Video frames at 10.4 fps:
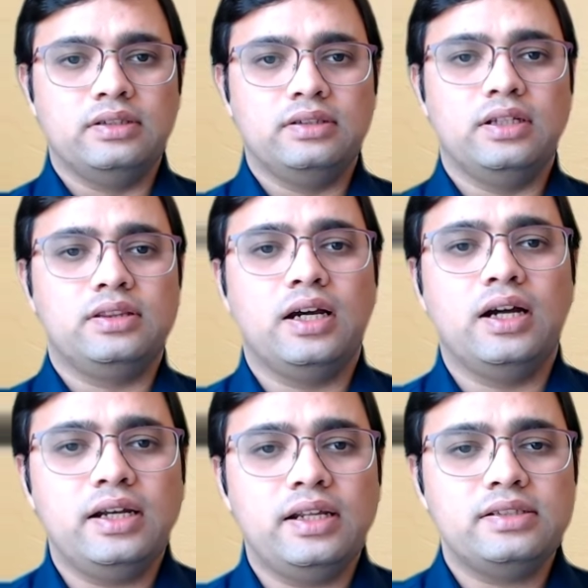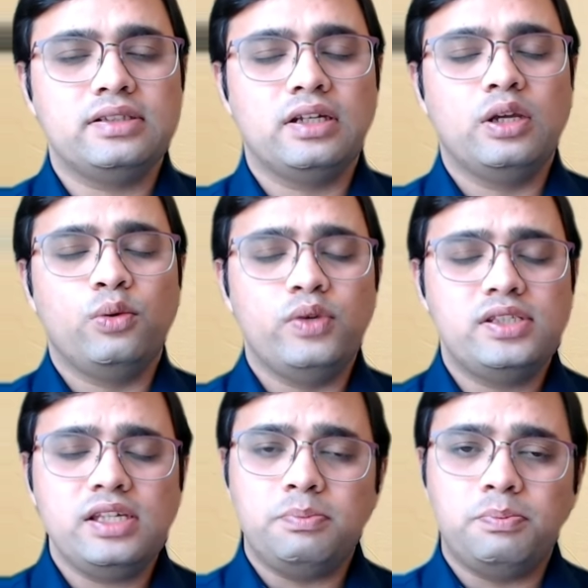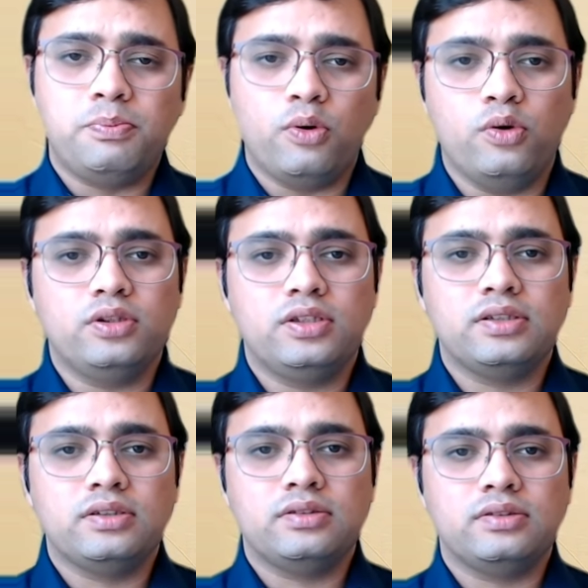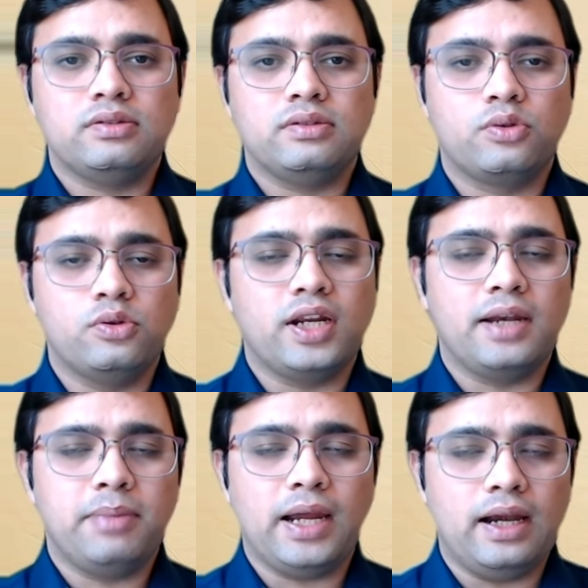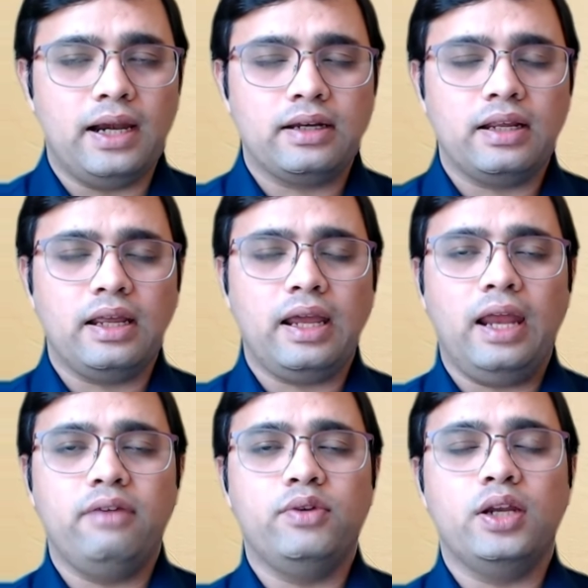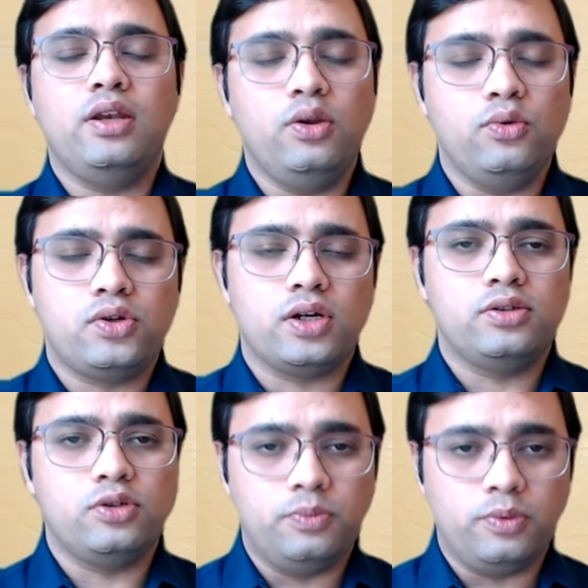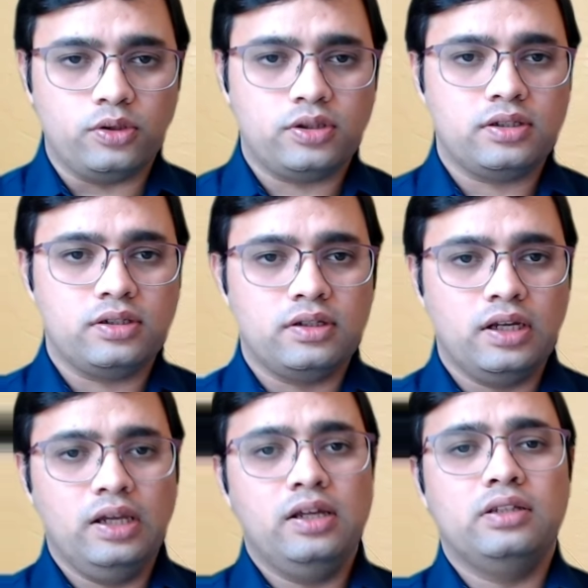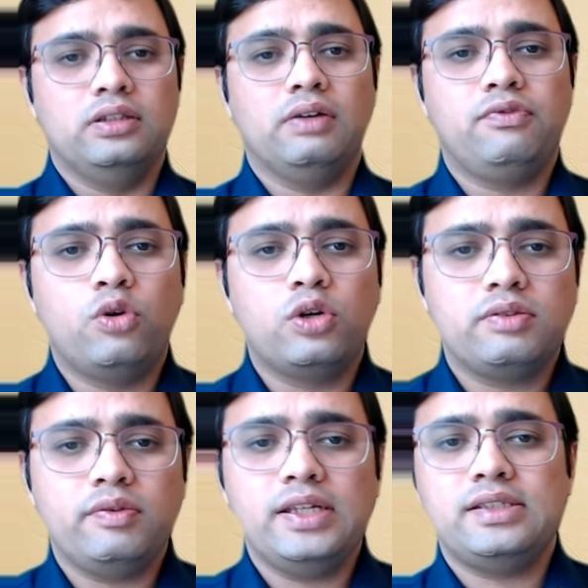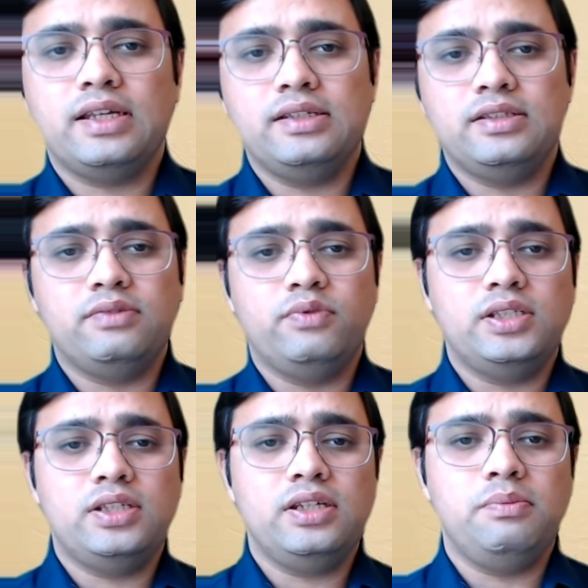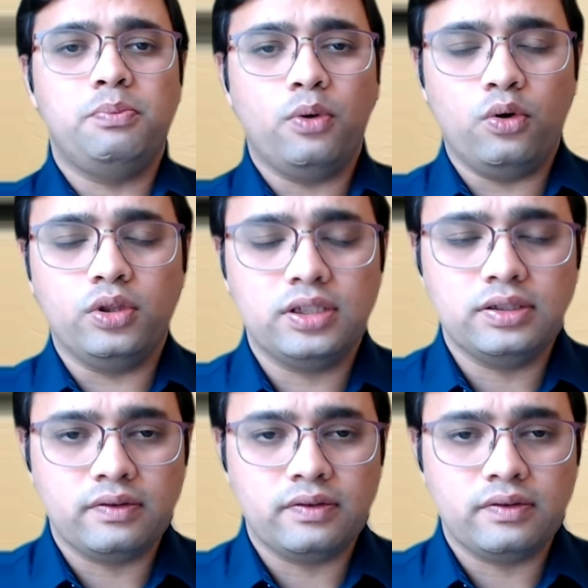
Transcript: The third is we see both good and bad and we are neutral to both. The fourth way says is we see both